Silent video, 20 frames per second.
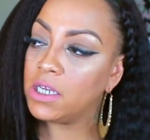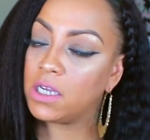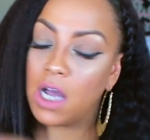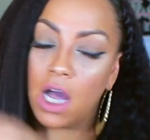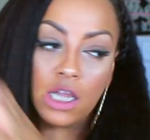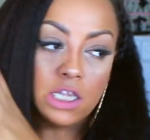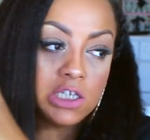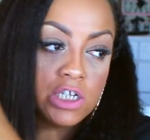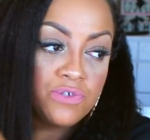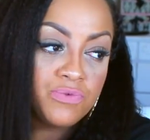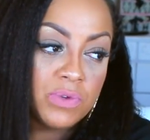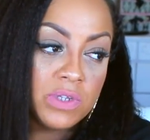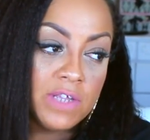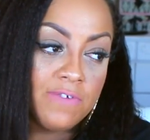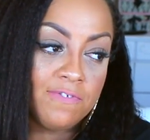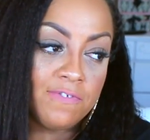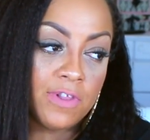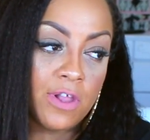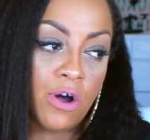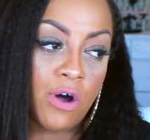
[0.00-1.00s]
The colors
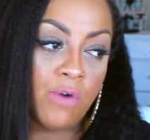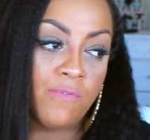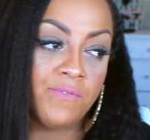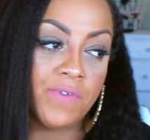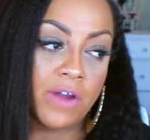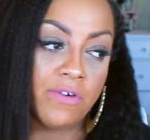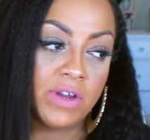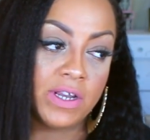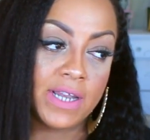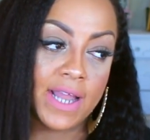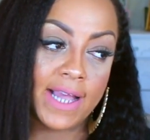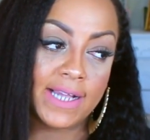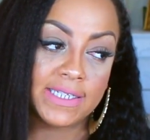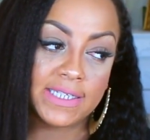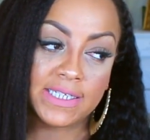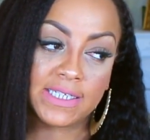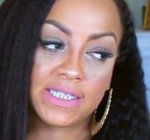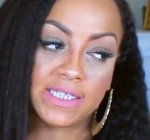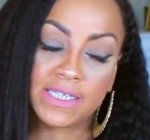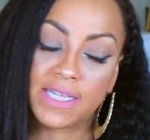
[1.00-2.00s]
really flow very
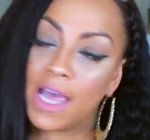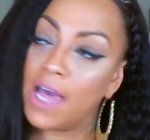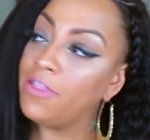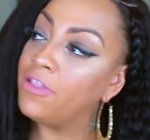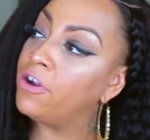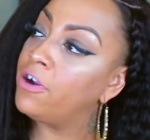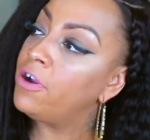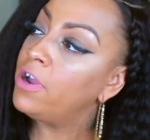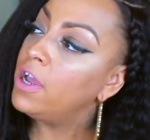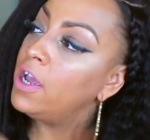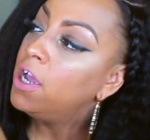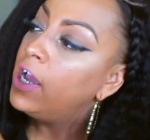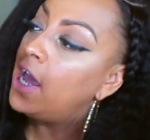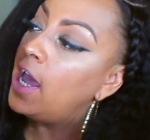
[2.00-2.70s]
nicely together.